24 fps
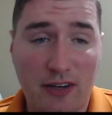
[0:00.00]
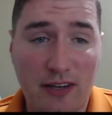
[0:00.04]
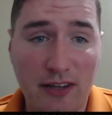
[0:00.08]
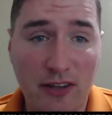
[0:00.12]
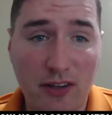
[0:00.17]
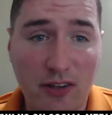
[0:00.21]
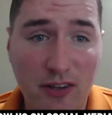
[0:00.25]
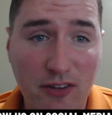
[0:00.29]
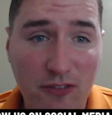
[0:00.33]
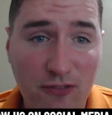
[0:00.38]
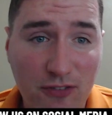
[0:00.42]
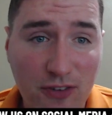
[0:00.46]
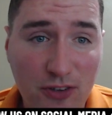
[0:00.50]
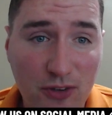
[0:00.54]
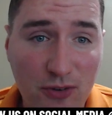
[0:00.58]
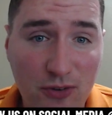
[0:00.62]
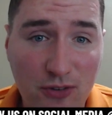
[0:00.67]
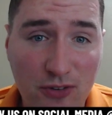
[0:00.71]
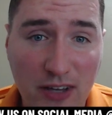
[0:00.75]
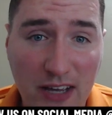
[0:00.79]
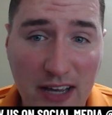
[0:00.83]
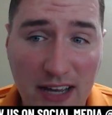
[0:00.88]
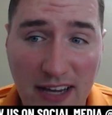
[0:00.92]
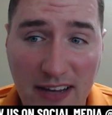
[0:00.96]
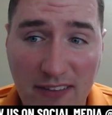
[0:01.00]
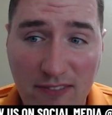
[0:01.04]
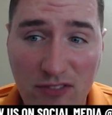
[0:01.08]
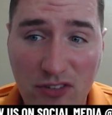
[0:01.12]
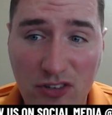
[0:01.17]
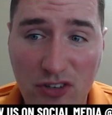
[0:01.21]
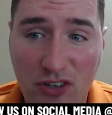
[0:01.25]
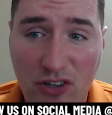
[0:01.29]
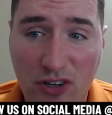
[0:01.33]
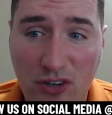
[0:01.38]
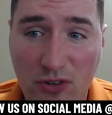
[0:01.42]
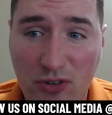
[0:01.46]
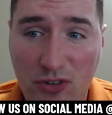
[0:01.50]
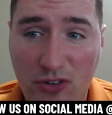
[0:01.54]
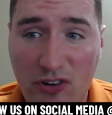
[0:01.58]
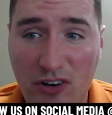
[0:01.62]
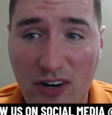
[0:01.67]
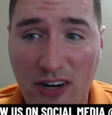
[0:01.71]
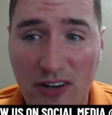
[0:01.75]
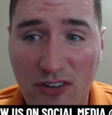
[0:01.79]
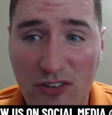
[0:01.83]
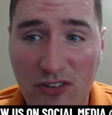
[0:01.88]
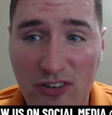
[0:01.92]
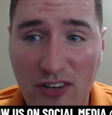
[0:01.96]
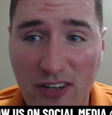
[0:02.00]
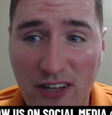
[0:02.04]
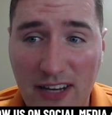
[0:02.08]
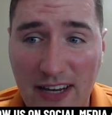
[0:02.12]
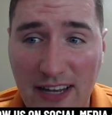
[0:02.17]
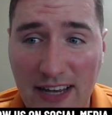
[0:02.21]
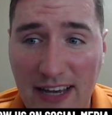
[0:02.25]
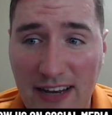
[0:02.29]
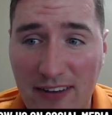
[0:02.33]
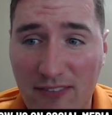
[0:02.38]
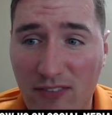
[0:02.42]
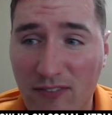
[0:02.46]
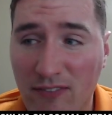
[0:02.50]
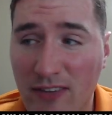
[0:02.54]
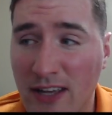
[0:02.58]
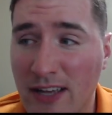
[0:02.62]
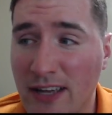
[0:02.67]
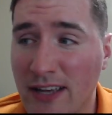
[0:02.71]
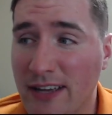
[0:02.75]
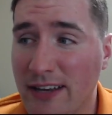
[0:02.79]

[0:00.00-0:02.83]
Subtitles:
Hill a few times, tries to get ahead of him.